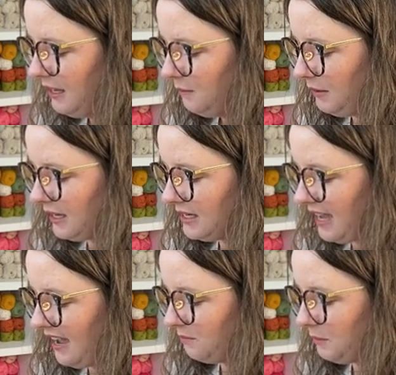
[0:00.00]
because
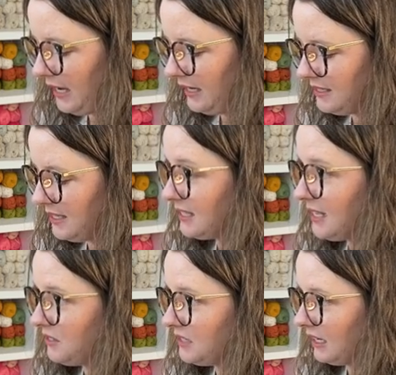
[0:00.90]
I've made six
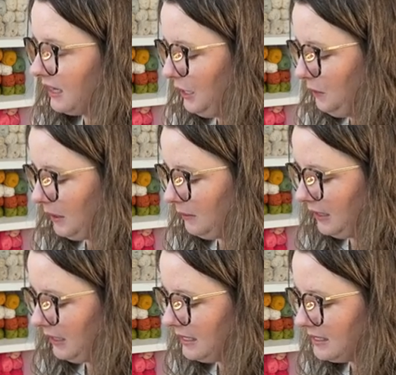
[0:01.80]
thousand Claire bun
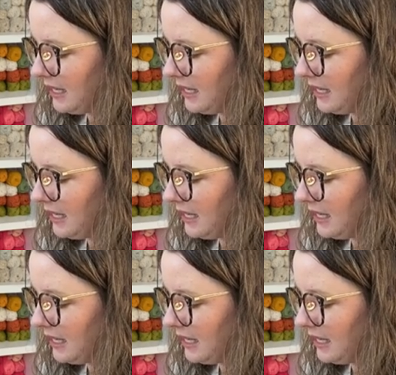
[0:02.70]
beanies.